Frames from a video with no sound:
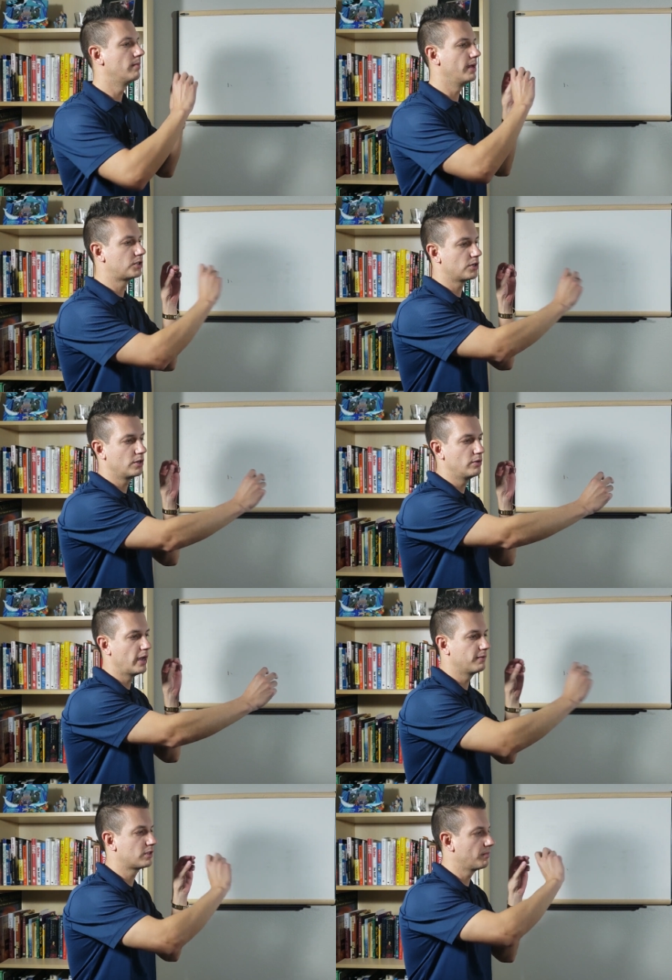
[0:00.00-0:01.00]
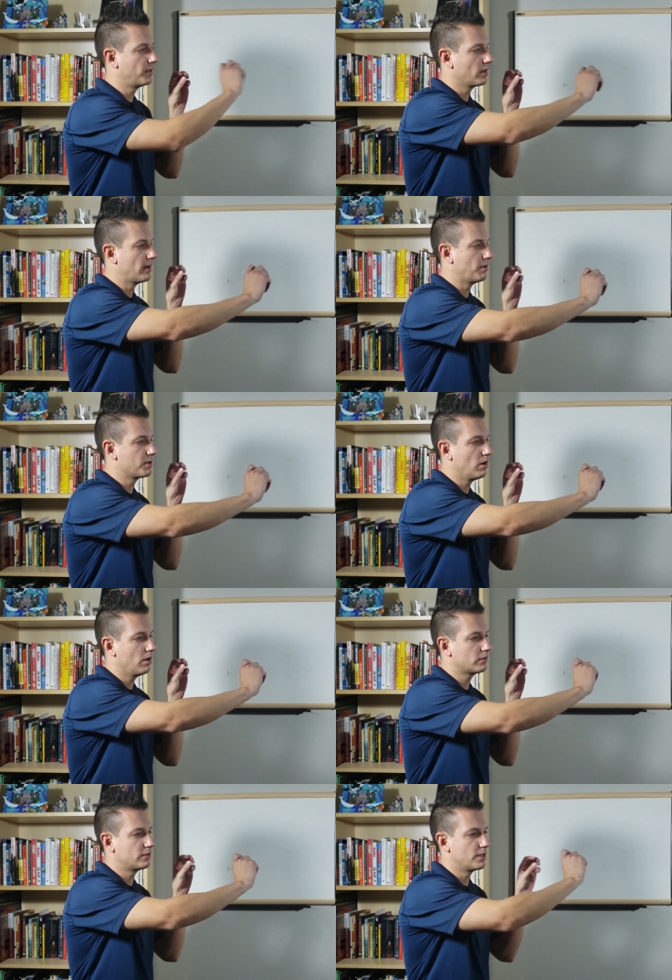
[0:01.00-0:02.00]
make sure you have something about
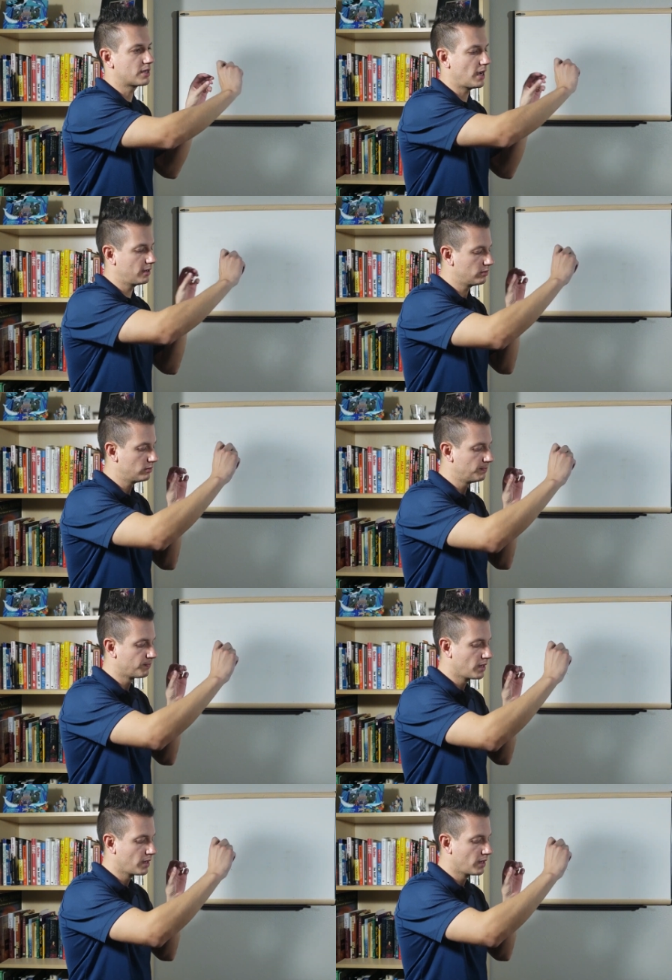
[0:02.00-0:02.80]
dogs in the title.